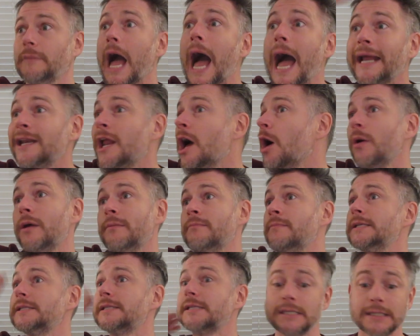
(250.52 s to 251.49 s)
I know it,
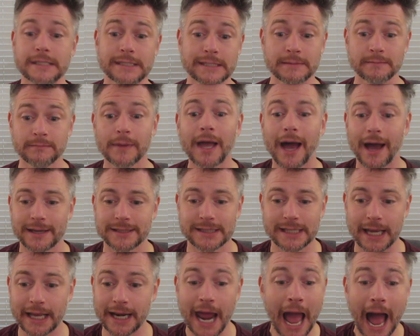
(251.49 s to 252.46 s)
Mrs. I
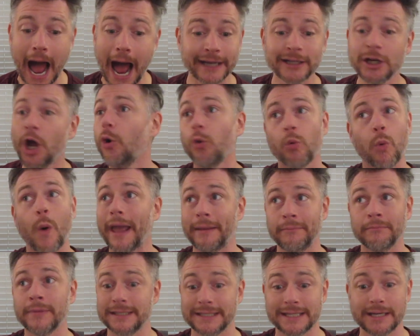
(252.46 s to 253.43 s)
said. I know
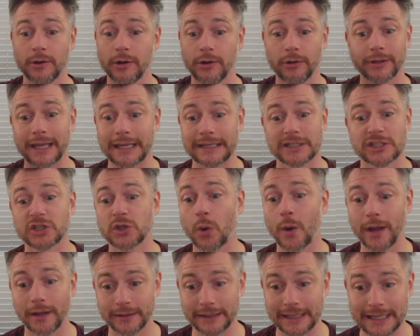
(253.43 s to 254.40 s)
white material gets
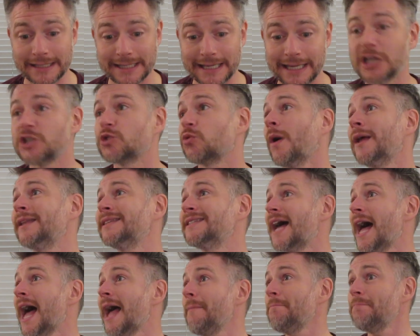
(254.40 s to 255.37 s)
soiled easy, because one
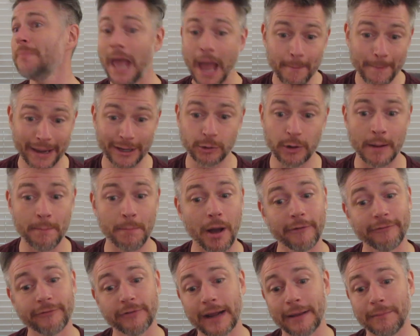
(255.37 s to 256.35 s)
time, my
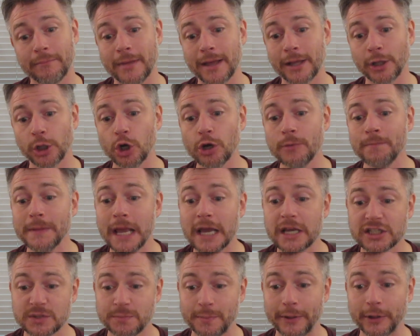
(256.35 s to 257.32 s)
grandpa Frank Miller
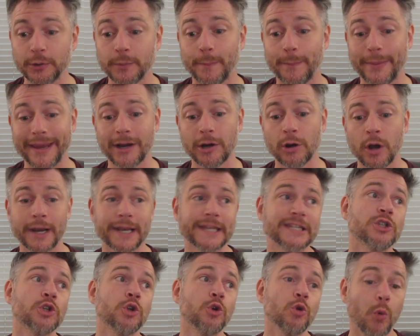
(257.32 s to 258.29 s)
spilled beer on
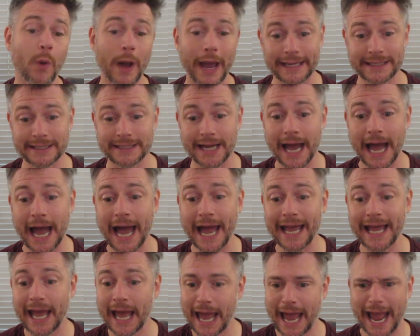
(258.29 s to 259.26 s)
his new white
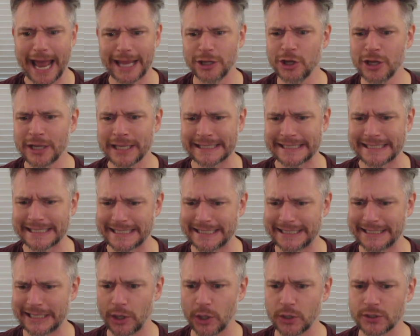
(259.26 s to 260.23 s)
tie, and you can
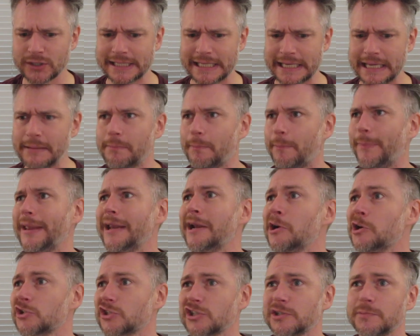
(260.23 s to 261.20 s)
still see
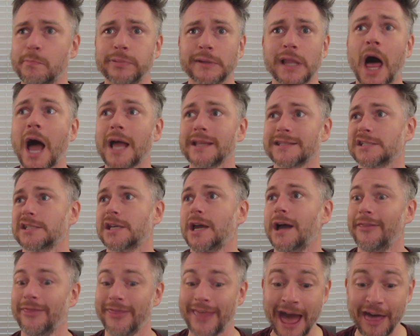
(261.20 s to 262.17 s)
beer splots
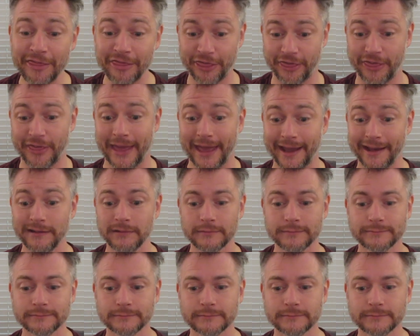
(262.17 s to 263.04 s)
on that thing.